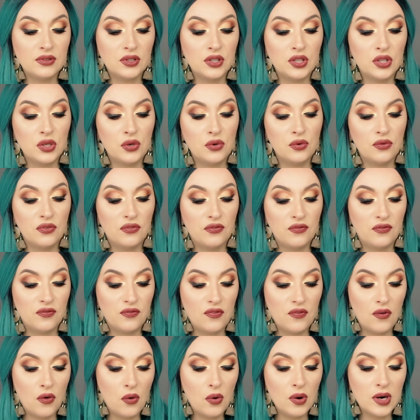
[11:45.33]
you
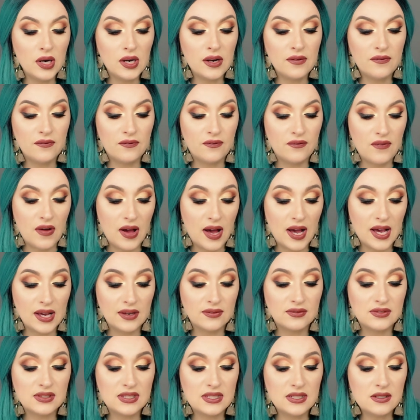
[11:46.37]
4 to
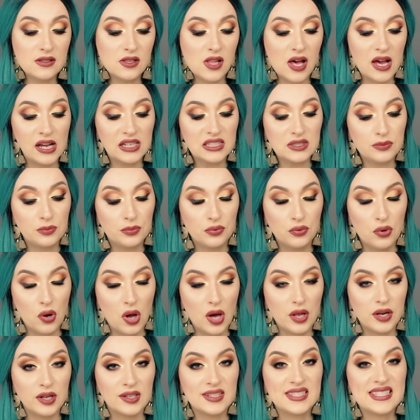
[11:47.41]
5 deluxe
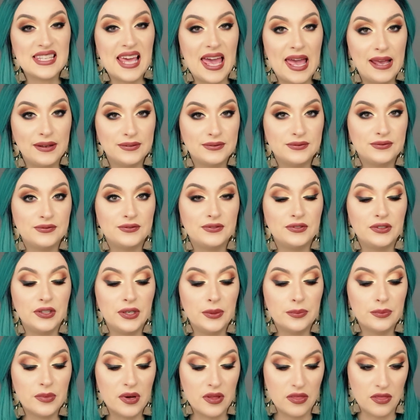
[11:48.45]
products
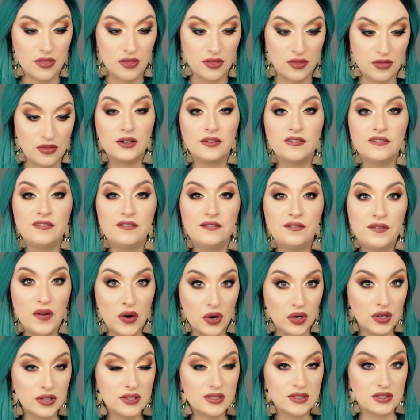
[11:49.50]
every month. Their
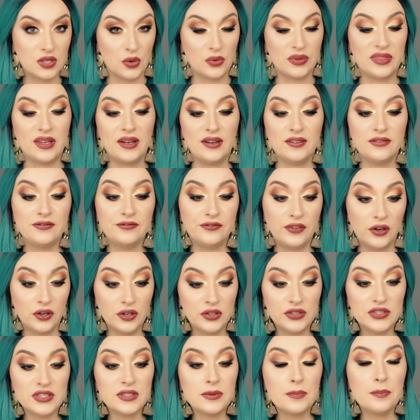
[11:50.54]

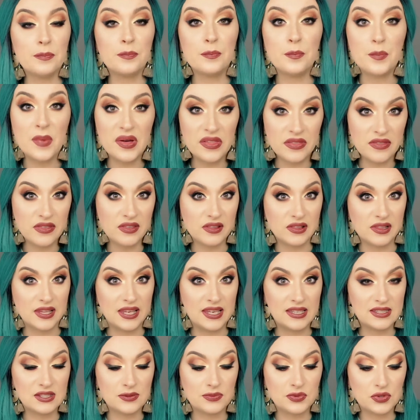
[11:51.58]
first
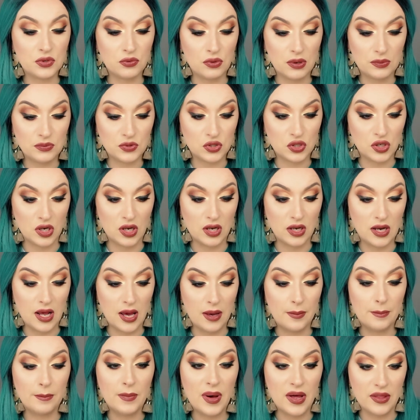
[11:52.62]
monthly subscription
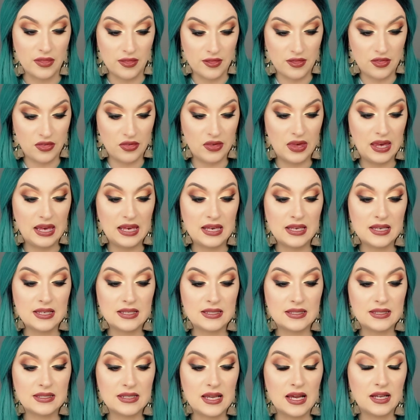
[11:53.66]
month
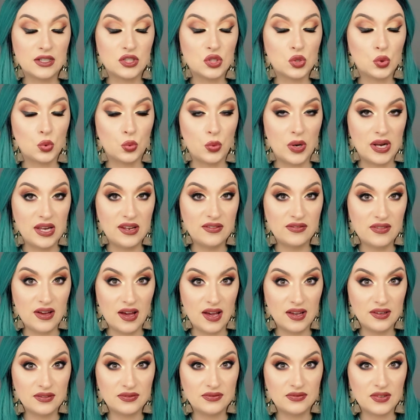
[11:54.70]
is
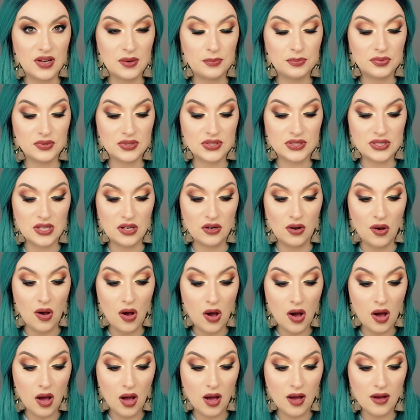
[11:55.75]
25%
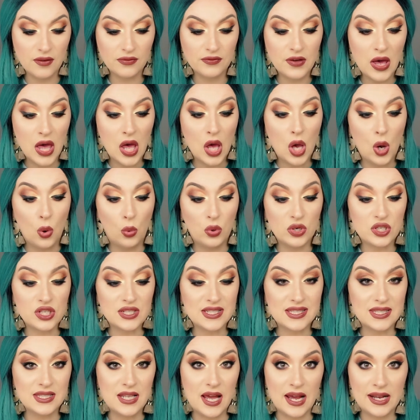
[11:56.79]
off, which
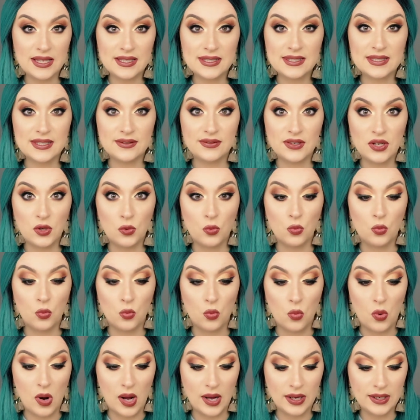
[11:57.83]
is
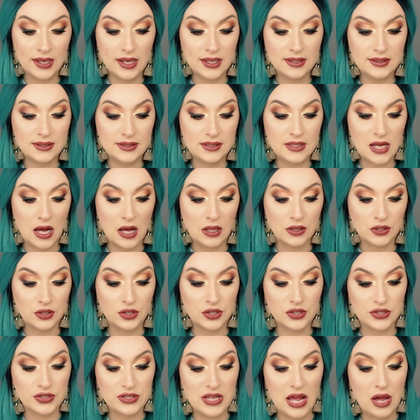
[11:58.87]

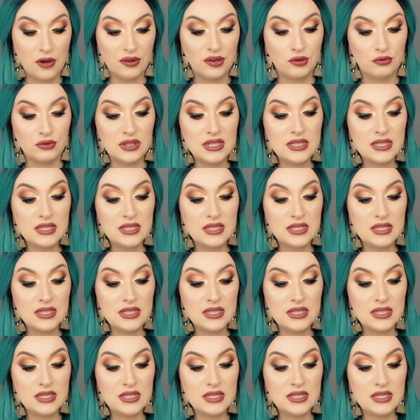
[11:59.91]
$971. Now, in